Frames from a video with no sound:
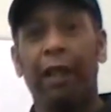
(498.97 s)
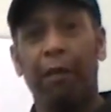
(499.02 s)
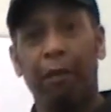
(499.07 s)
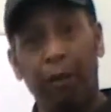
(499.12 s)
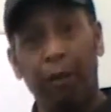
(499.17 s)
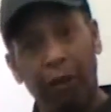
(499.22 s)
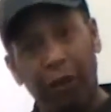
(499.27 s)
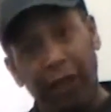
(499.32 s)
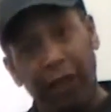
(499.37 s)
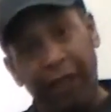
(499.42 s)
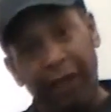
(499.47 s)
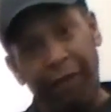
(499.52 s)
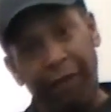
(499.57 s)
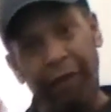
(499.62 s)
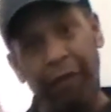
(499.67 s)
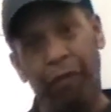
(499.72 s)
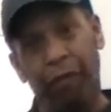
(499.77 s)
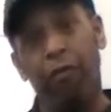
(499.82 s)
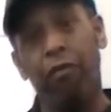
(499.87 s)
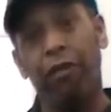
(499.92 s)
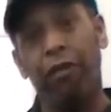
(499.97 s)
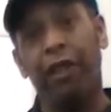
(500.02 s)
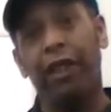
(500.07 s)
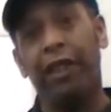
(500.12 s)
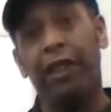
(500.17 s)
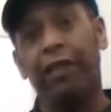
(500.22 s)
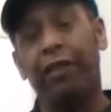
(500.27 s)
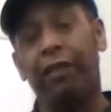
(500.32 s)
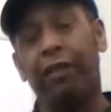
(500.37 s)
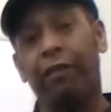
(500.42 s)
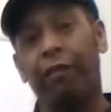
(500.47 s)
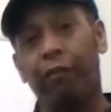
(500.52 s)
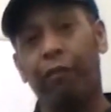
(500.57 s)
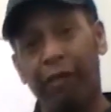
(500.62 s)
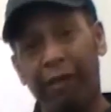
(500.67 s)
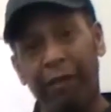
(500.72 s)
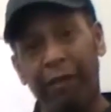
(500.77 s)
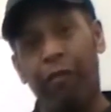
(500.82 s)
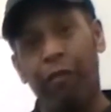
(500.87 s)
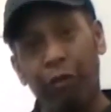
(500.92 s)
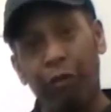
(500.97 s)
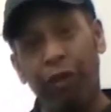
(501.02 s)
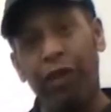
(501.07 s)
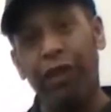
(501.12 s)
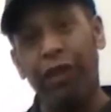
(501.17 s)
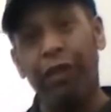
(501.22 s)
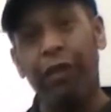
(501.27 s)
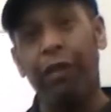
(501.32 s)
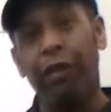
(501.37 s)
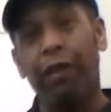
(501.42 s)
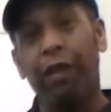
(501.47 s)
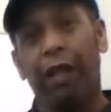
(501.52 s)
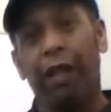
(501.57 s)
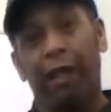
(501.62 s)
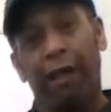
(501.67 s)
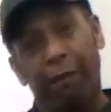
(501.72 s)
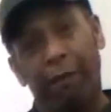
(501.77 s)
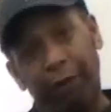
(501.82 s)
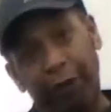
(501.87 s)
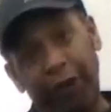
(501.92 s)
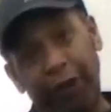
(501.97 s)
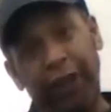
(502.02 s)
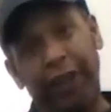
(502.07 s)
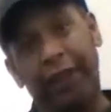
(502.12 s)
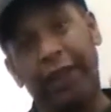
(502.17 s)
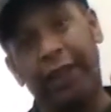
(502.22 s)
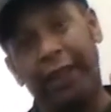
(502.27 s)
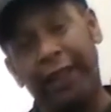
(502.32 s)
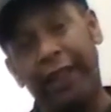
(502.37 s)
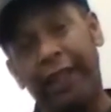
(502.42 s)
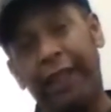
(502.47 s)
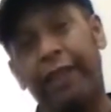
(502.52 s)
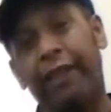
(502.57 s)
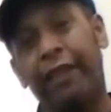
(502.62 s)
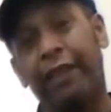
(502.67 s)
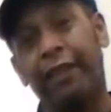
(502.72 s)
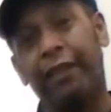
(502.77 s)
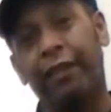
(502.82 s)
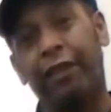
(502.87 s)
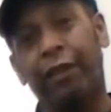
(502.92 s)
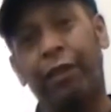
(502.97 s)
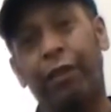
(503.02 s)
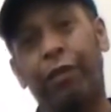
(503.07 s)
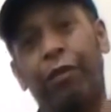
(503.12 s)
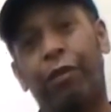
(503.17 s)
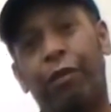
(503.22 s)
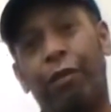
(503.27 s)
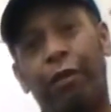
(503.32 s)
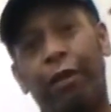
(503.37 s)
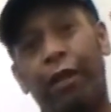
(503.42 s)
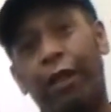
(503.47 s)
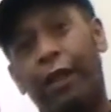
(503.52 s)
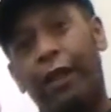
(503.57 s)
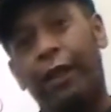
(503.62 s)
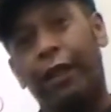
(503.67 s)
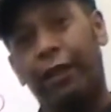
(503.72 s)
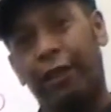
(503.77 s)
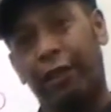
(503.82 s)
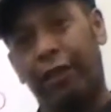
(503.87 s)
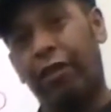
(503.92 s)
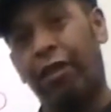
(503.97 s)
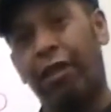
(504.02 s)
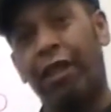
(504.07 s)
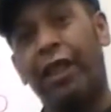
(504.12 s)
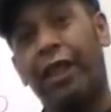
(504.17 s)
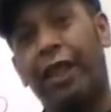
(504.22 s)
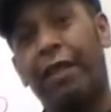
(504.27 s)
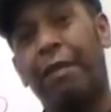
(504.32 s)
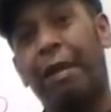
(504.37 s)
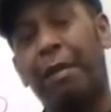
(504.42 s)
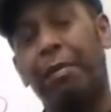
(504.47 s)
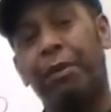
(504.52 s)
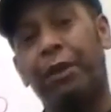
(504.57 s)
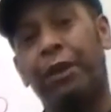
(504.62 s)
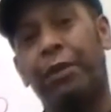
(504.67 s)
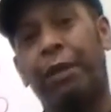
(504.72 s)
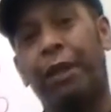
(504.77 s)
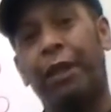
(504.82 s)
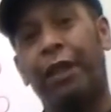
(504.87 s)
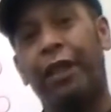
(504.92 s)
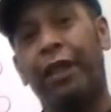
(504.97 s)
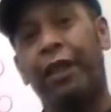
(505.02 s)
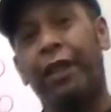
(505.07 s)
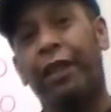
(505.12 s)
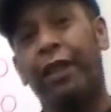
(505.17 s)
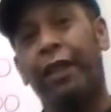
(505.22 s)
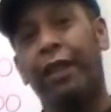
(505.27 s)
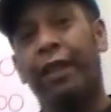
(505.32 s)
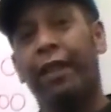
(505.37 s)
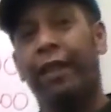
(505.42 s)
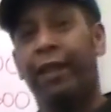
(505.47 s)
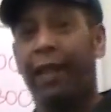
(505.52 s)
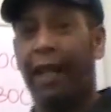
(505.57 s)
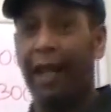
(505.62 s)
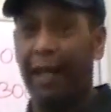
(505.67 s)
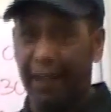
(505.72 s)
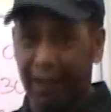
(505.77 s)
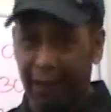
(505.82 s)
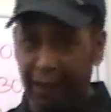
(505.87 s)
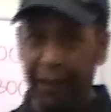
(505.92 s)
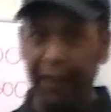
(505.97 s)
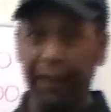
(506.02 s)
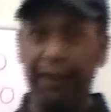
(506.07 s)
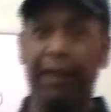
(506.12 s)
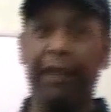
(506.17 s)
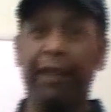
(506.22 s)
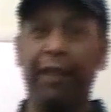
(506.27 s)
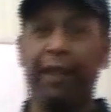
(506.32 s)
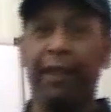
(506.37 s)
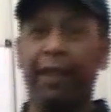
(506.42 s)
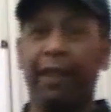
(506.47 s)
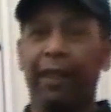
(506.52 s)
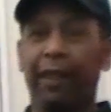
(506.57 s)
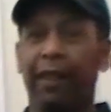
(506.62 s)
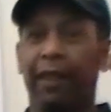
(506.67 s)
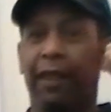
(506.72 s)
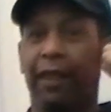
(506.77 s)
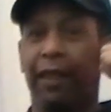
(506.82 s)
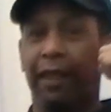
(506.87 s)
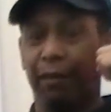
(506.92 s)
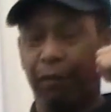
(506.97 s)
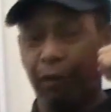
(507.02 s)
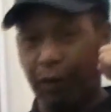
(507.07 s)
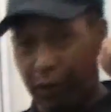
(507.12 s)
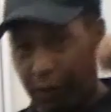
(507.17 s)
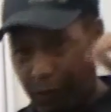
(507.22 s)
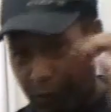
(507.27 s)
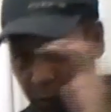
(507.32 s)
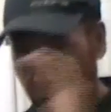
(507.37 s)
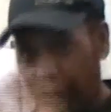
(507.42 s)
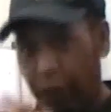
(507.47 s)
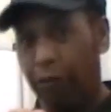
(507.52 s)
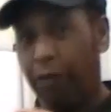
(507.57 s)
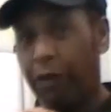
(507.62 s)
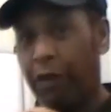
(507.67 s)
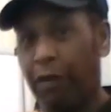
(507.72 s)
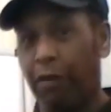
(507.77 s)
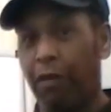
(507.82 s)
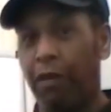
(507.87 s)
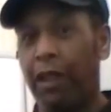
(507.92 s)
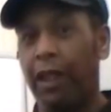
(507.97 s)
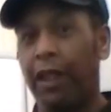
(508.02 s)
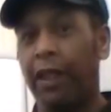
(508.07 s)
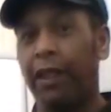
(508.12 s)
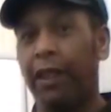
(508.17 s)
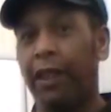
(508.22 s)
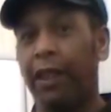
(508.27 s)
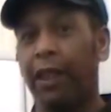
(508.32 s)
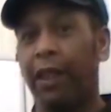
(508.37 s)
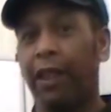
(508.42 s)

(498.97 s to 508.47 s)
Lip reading: We're looking at rewarding you for just connecting to your desire to give up smoking and connecting it with the work required